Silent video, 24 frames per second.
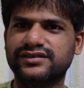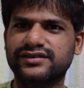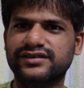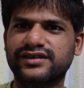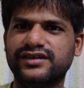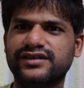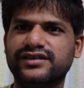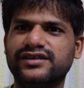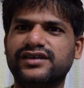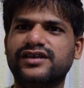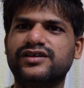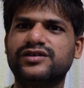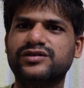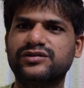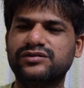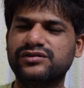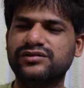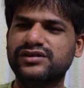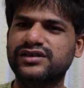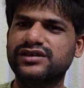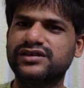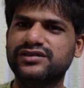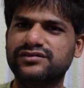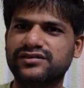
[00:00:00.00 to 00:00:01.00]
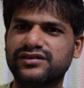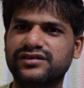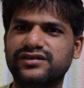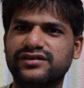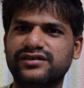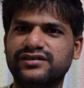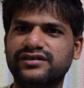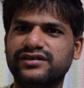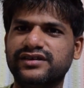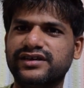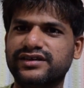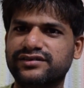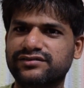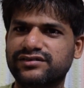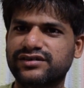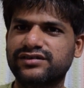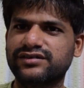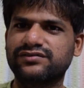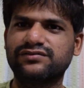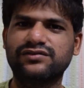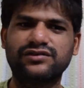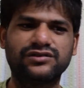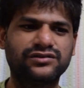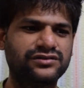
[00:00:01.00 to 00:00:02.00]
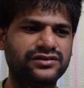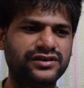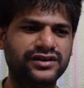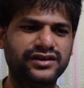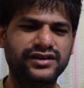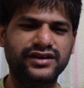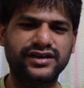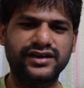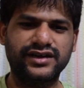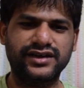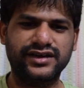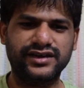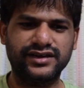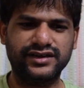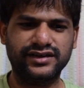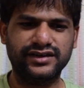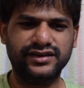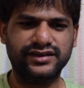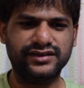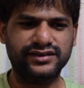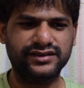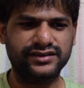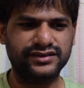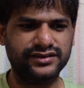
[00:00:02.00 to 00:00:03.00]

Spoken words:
and controlling your network flow, and